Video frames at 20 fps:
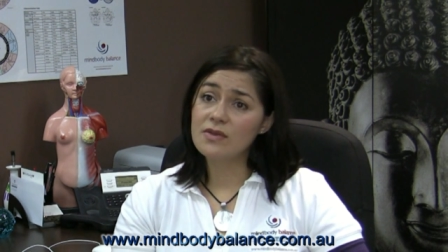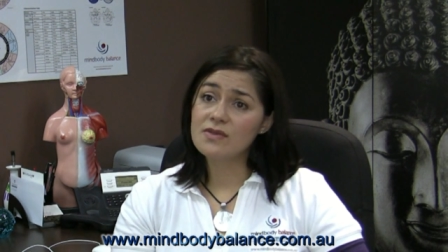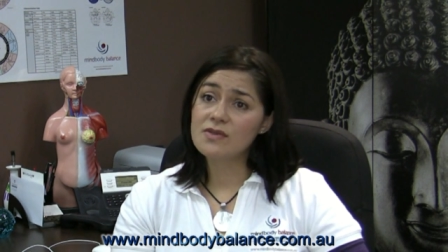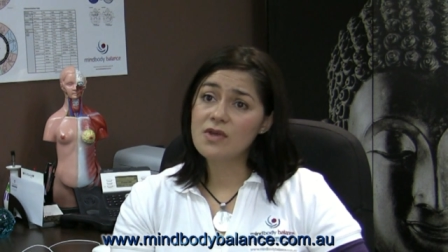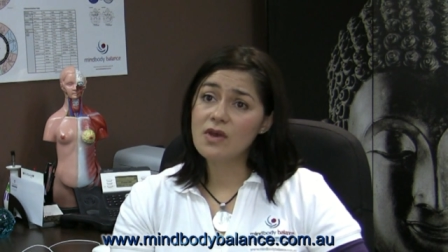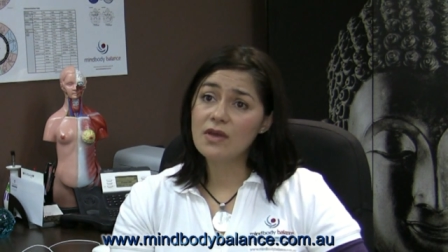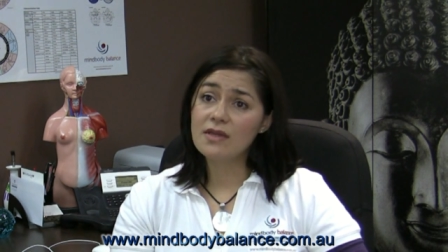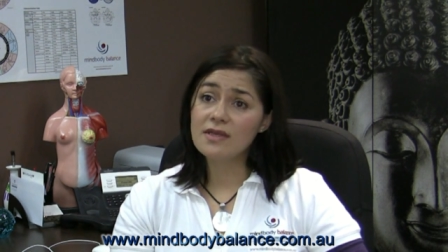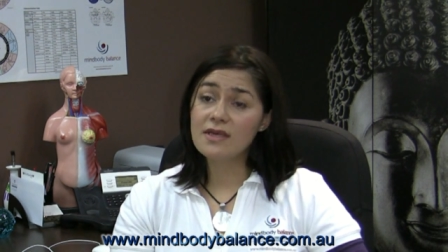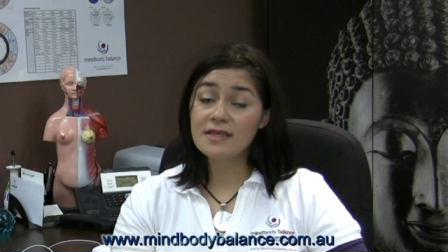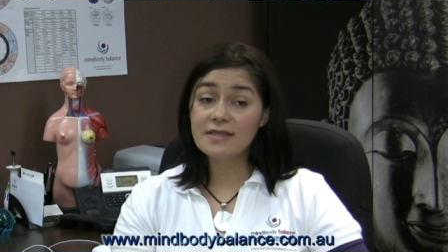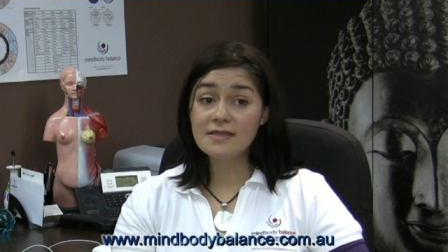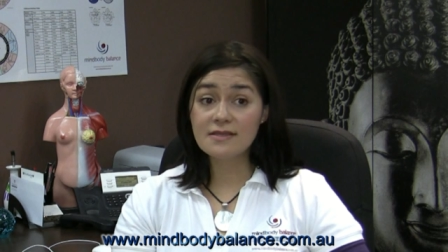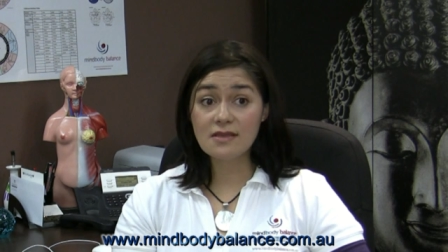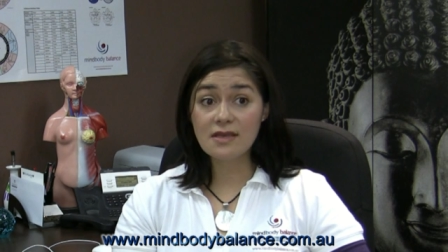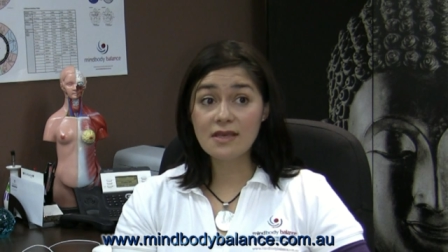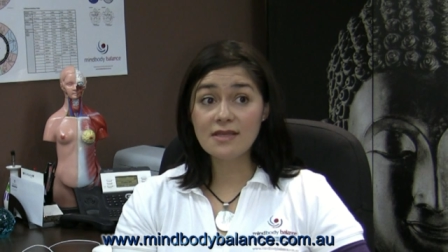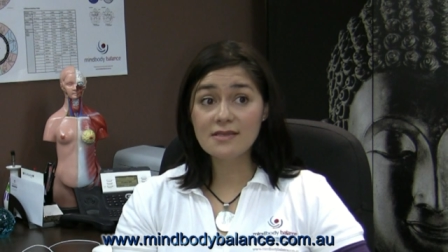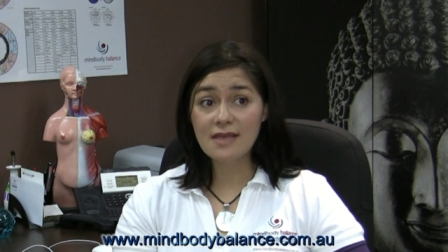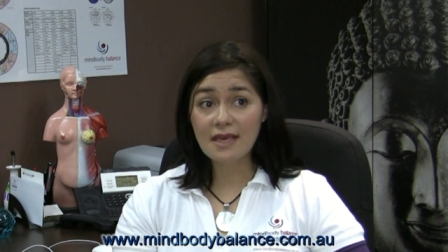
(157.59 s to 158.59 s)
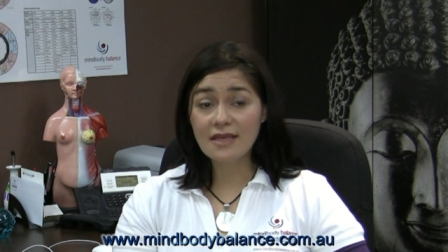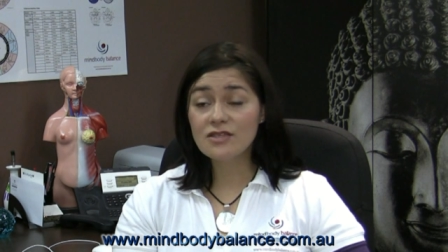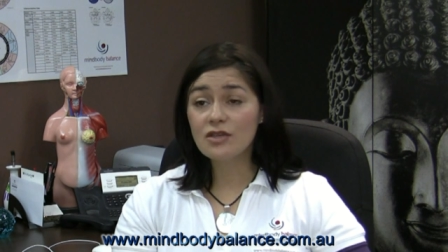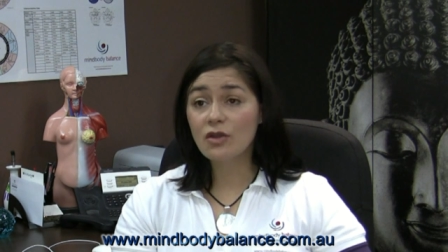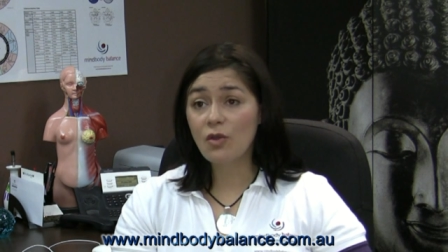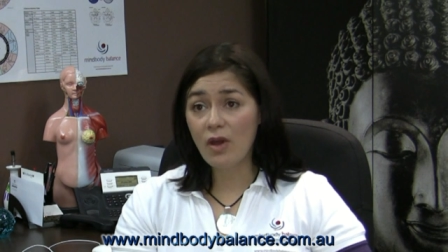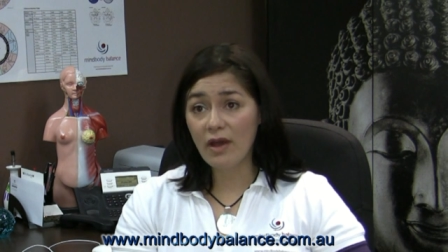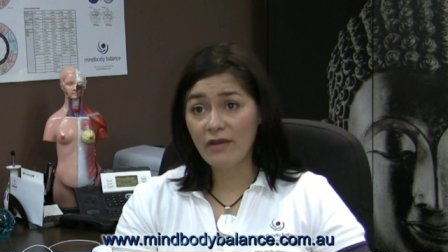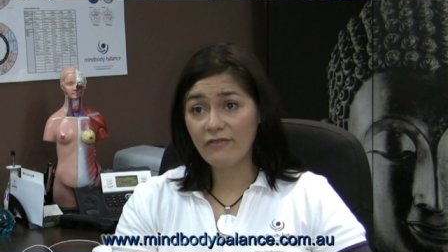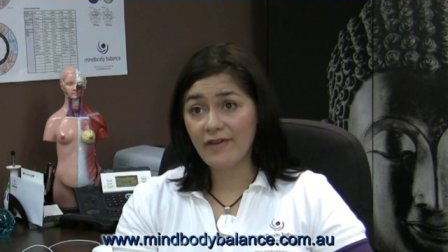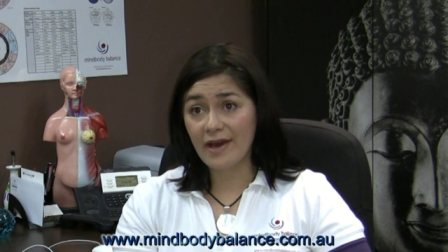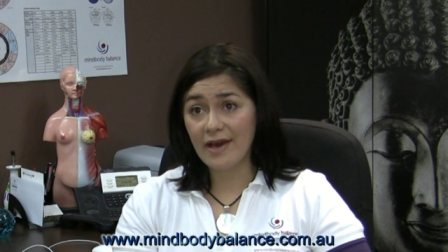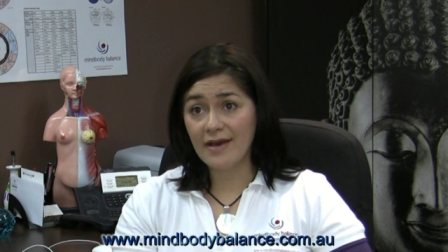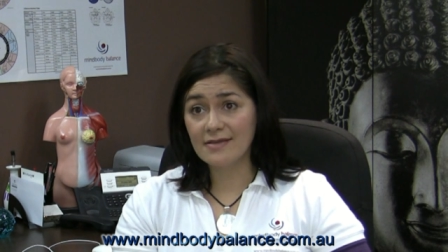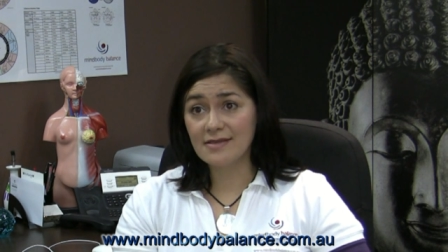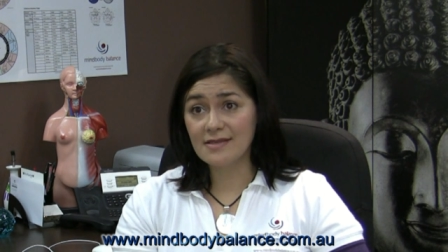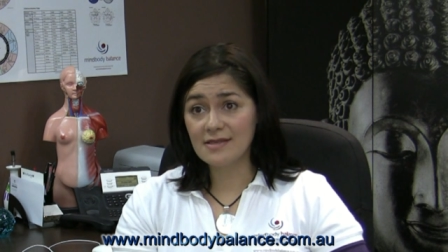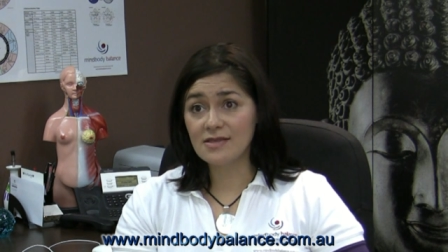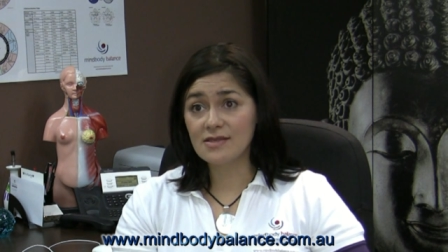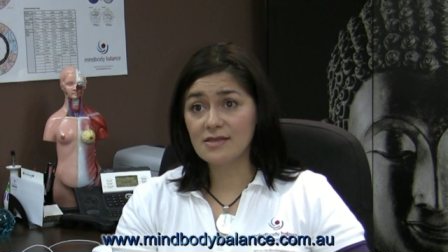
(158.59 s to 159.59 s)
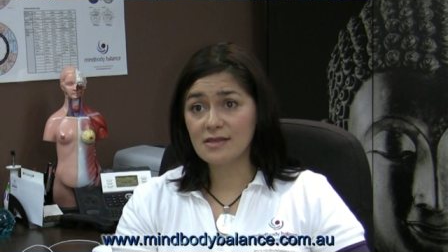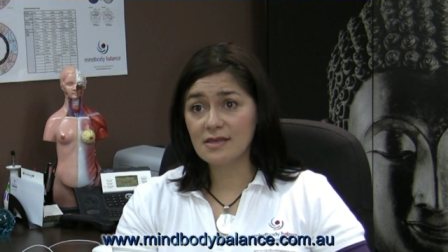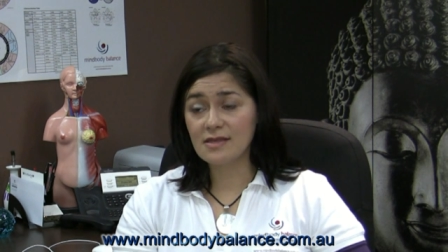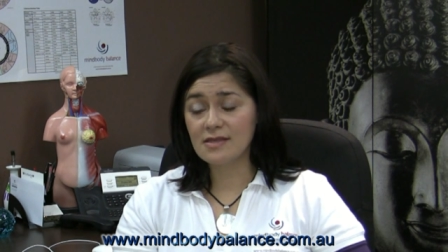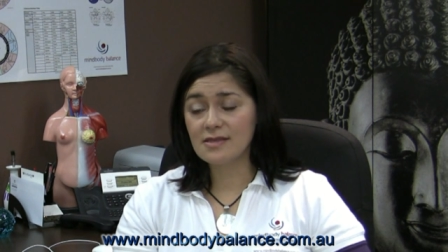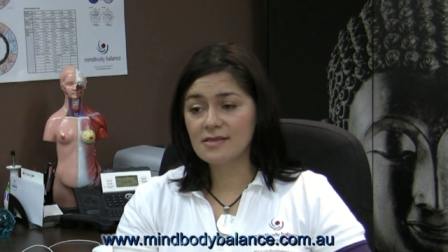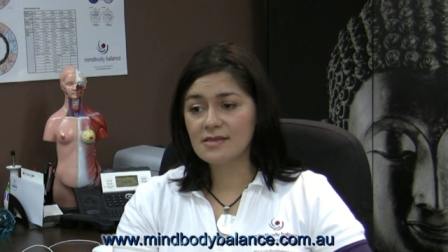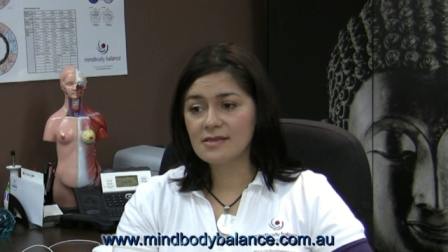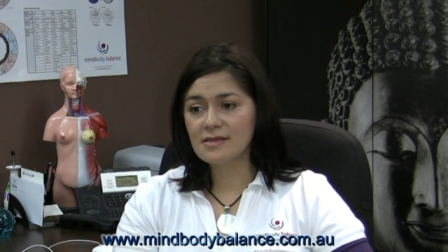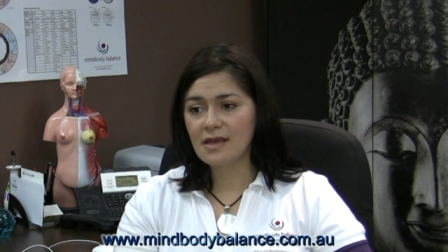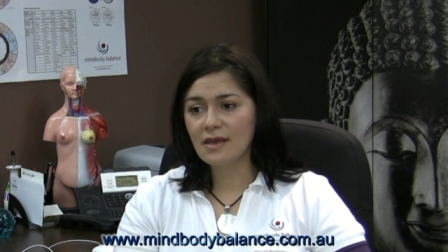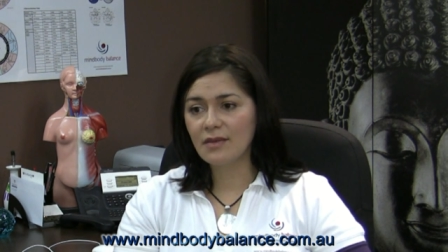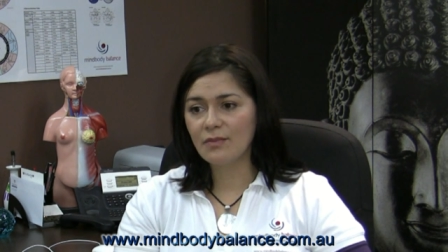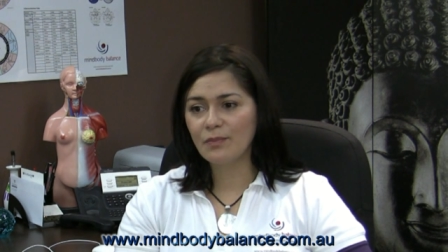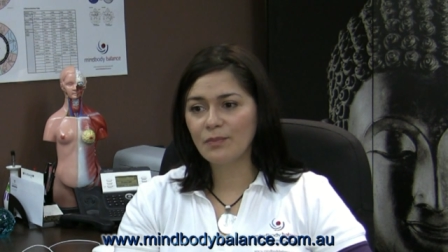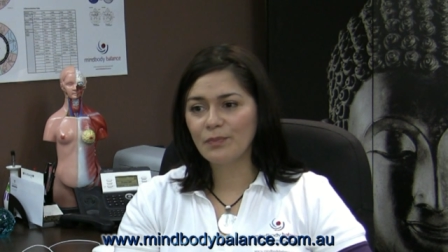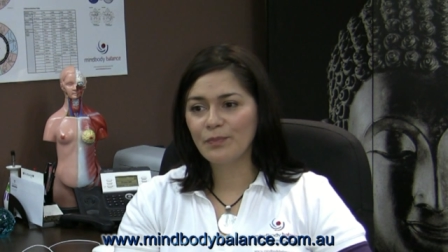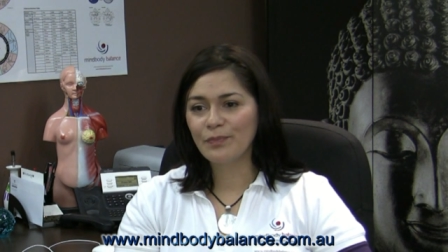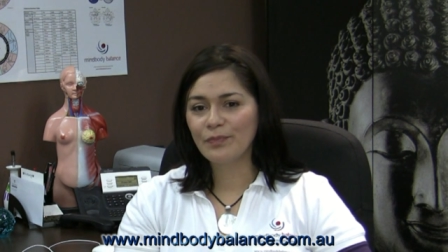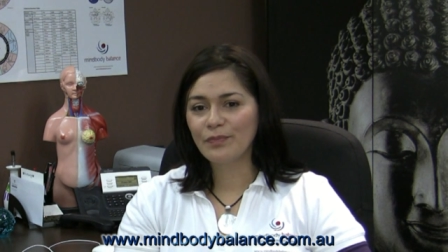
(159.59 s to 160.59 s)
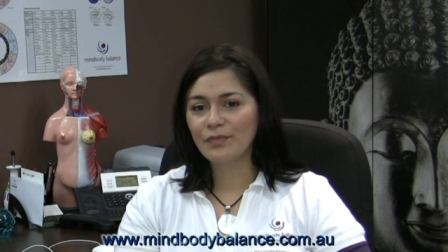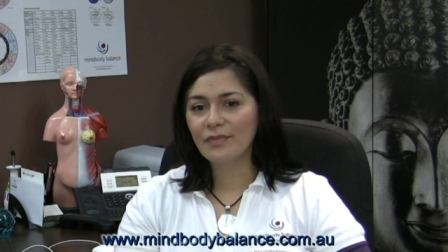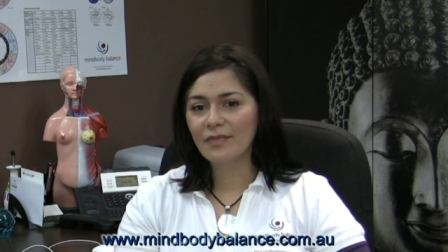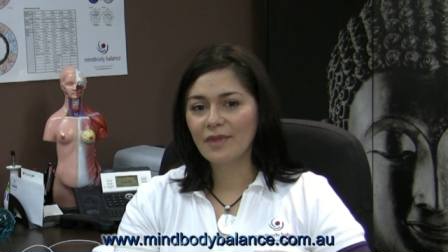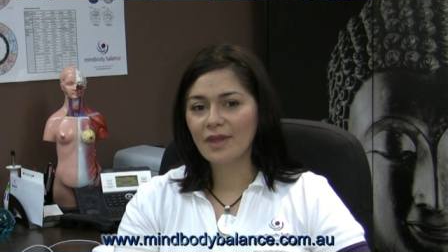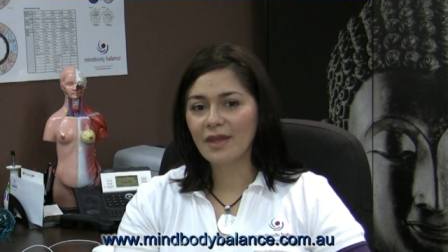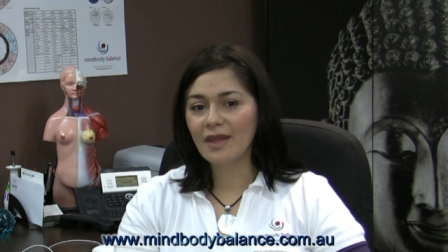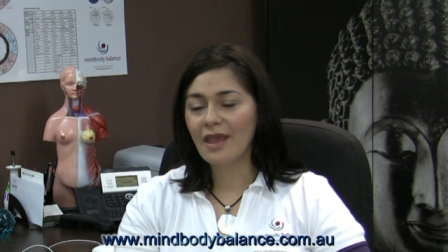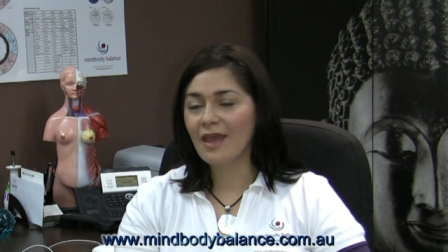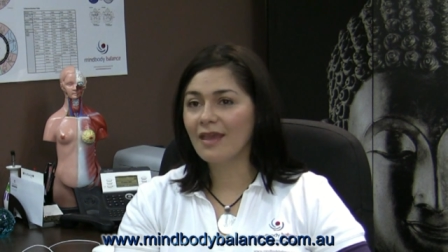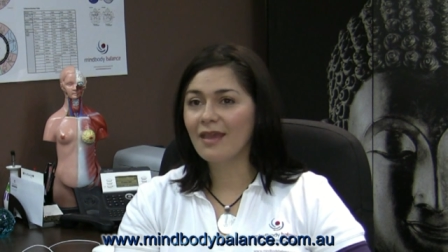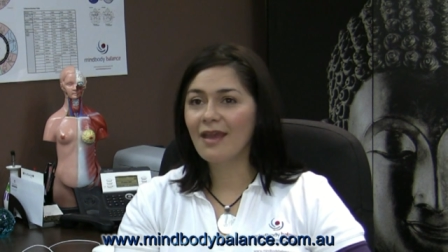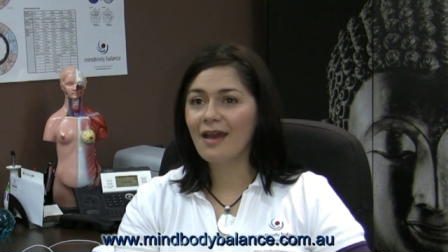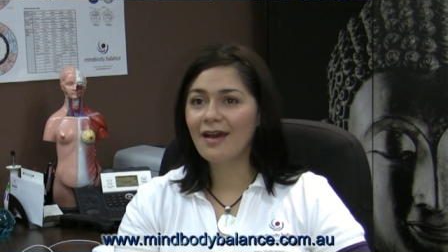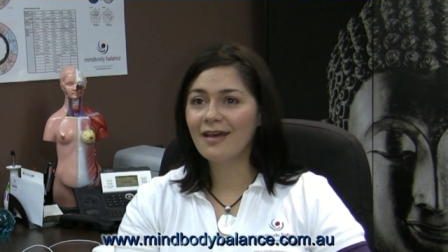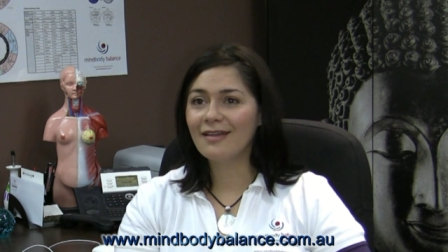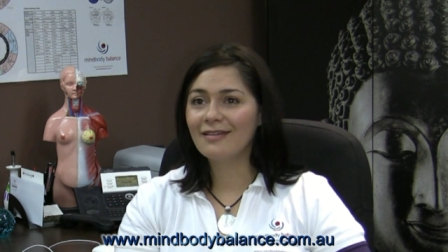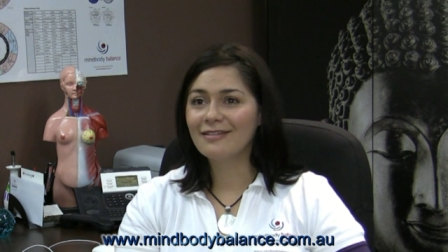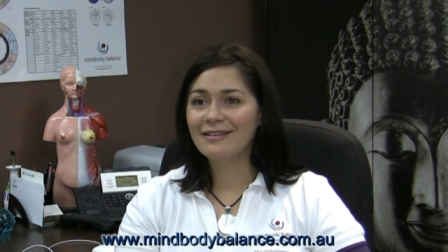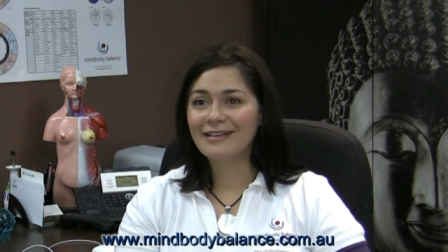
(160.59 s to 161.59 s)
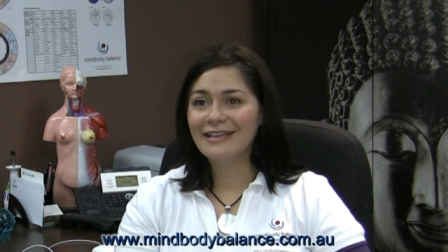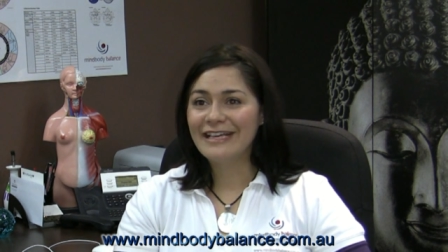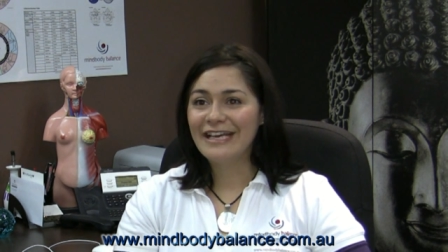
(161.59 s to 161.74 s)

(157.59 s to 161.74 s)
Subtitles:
So it's actually quite vast. You can't.